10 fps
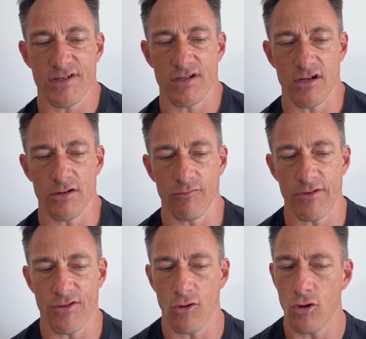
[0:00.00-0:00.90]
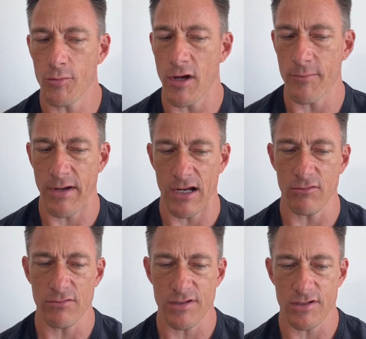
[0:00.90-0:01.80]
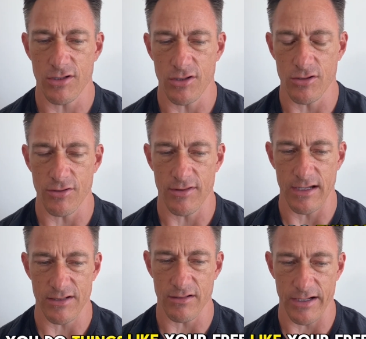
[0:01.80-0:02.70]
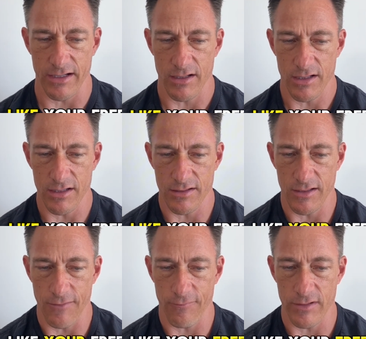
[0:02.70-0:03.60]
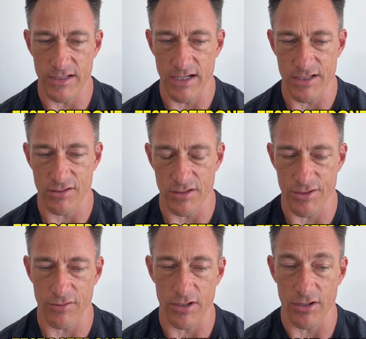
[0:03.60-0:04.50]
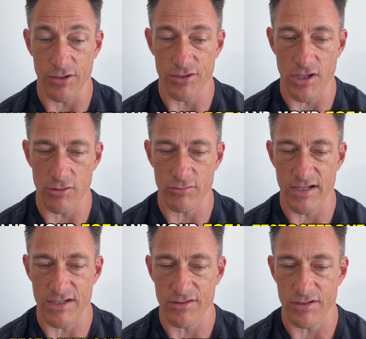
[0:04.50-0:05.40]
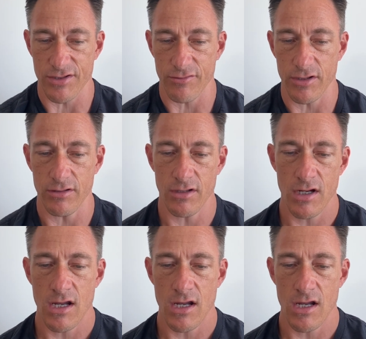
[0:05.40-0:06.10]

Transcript: So with the hormone panels, you do things like your free testosterone and your total testosterone.